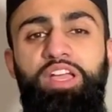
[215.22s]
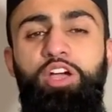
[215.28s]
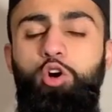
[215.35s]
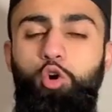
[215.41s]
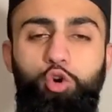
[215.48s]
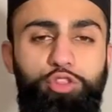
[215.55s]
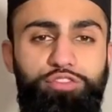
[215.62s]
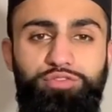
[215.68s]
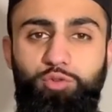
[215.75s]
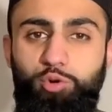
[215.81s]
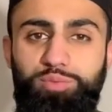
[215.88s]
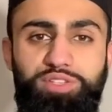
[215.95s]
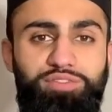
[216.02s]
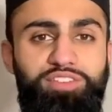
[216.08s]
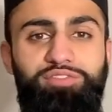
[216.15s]
All the
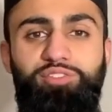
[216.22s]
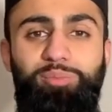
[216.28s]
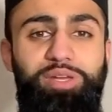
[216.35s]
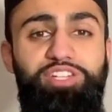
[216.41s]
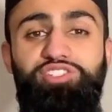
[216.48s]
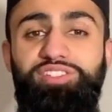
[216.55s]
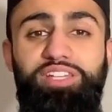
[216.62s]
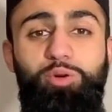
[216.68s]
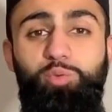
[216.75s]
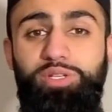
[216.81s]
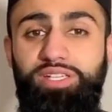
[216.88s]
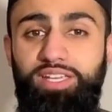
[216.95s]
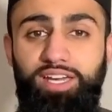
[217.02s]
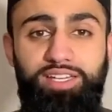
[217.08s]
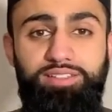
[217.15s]
forms of information that we
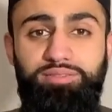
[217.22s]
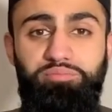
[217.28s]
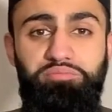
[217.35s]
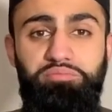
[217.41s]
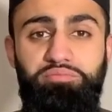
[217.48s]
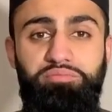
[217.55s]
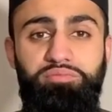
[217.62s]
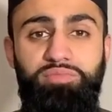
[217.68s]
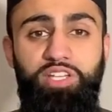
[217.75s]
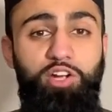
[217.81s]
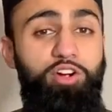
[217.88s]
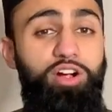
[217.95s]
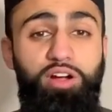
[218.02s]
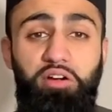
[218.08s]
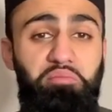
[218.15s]
get,
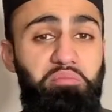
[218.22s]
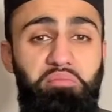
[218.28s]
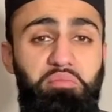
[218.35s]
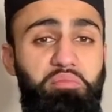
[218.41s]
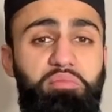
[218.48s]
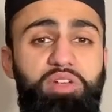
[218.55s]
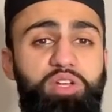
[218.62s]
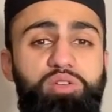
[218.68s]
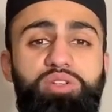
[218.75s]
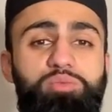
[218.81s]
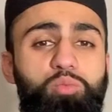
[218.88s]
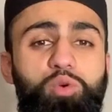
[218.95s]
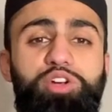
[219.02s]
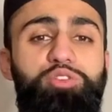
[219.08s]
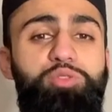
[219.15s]
they're in
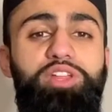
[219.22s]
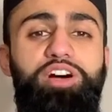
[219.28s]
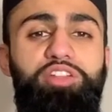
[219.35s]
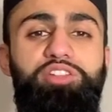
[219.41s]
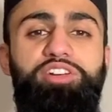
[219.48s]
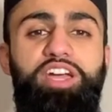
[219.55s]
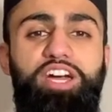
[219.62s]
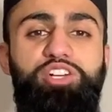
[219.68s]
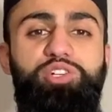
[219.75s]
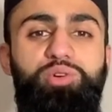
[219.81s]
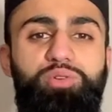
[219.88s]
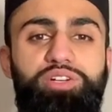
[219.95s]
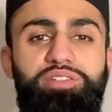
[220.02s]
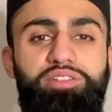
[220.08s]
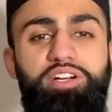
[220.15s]
one or the other
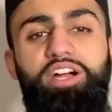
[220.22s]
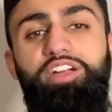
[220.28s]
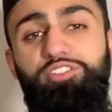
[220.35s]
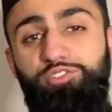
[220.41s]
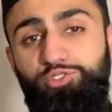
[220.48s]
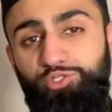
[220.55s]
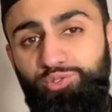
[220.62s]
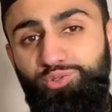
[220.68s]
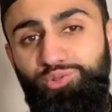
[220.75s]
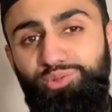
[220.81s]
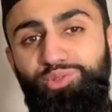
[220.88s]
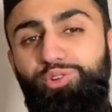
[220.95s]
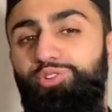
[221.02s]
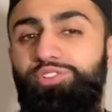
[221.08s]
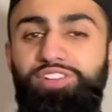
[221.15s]
category. They're either true
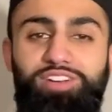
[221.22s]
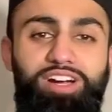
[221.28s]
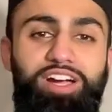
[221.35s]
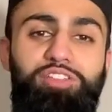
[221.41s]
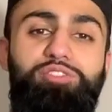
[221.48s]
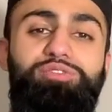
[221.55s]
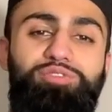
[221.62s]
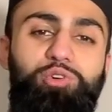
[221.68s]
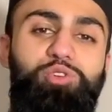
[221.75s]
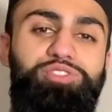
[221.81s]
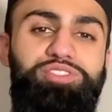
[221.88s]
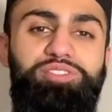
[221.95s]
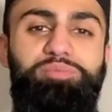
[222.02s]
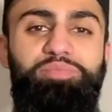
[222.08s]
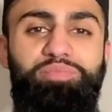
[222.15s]
or they're either
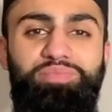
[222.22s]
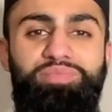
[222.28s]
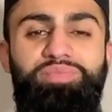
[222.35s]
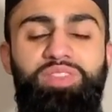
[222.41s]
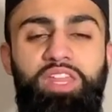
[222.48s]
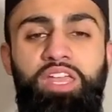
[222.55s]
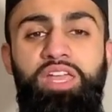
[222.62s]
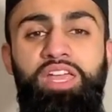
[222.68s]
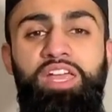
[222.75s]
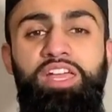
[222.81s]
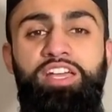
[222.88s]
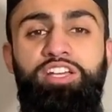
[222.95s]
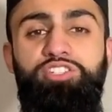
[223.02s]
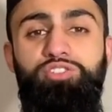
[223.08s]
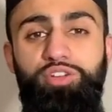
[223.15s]
false.
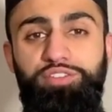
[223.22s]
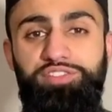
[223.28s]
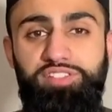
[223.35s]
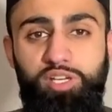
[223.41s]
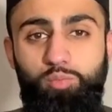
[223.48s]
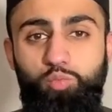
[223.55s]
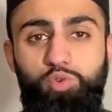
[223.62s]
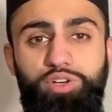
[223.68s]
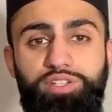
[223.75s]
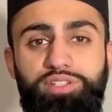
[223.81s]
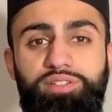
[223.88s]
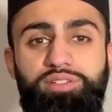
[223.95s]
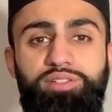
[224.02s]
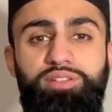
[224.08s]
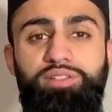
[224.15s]
So if
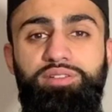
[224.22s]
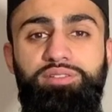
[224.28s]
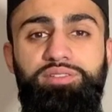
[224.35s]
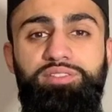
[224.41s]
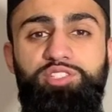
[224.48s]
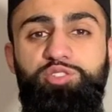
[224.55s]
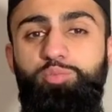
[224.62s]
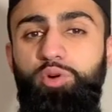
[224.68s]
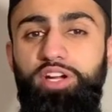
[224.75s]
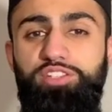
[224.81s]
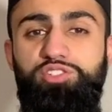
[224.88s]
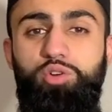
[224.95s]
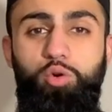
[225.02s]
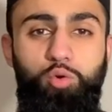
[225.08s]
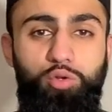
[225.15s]
someone
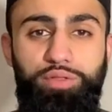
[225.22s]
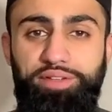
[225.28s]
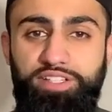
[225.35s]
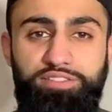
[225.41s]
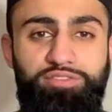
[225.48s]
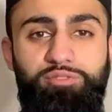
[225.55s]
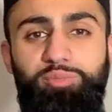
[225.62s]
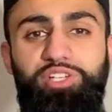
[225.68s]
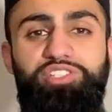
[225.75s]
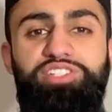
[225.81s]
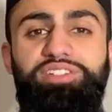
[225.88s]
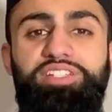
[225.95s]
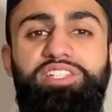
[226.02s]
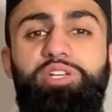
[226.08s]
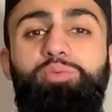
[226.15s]
spreads all the information
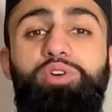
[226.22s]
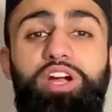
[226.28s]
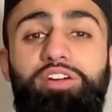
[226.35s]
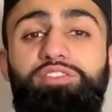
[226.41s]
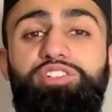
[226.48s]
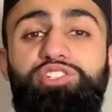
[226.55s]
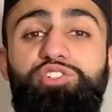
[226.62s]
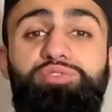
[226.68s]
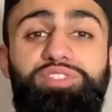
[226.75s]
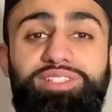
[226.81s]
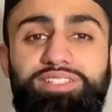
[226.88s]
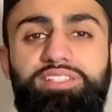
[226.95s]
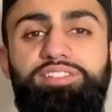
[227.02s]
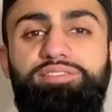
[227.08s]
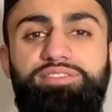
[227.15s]
that they were ever to
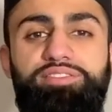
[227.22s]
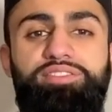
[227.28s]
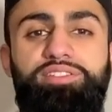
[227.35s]
receive,